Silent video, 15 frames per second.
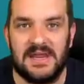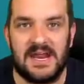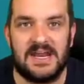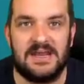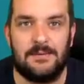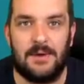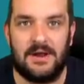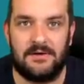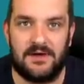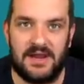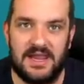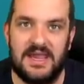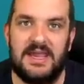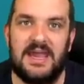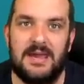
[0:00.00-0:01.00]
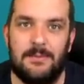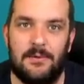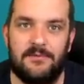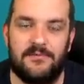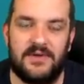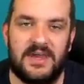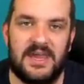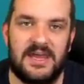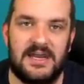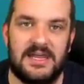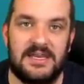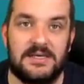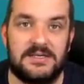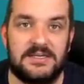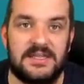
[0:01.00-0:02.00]
anyway, right? He came on for
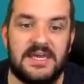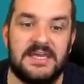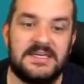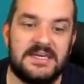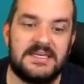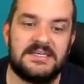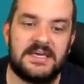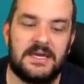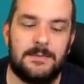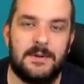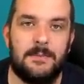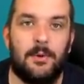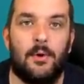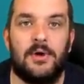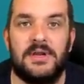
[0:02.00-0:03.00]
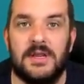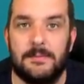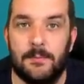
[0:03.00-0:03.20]
Chiellini. So these things are going to be important.